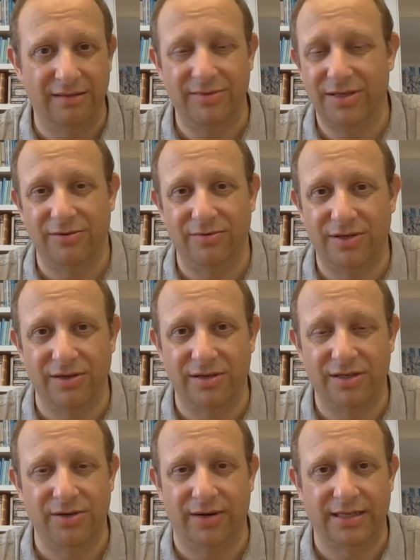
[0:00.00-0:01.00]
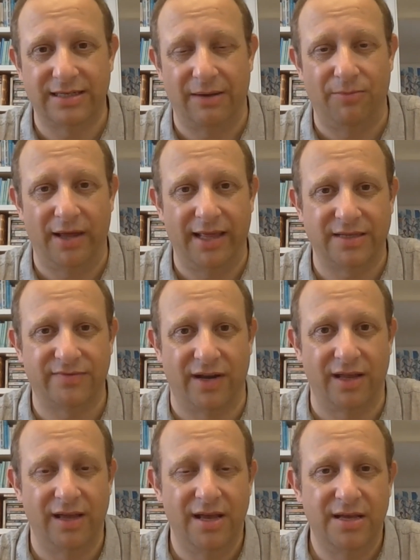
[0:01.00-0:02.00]
to understand why that's
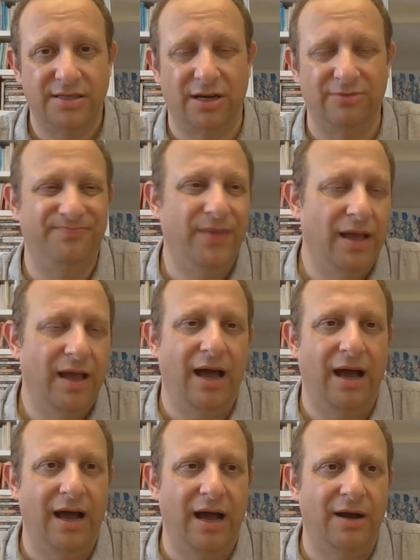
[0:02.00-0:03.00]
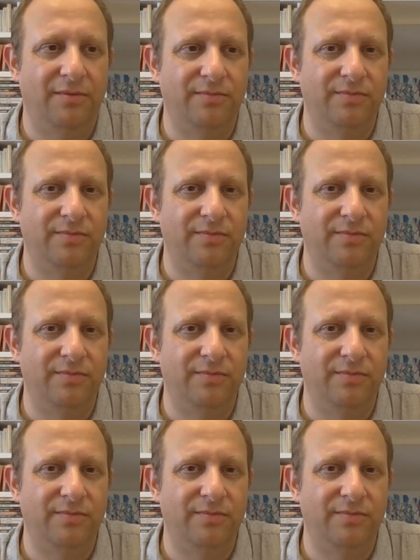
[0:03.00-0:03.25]
funny. So a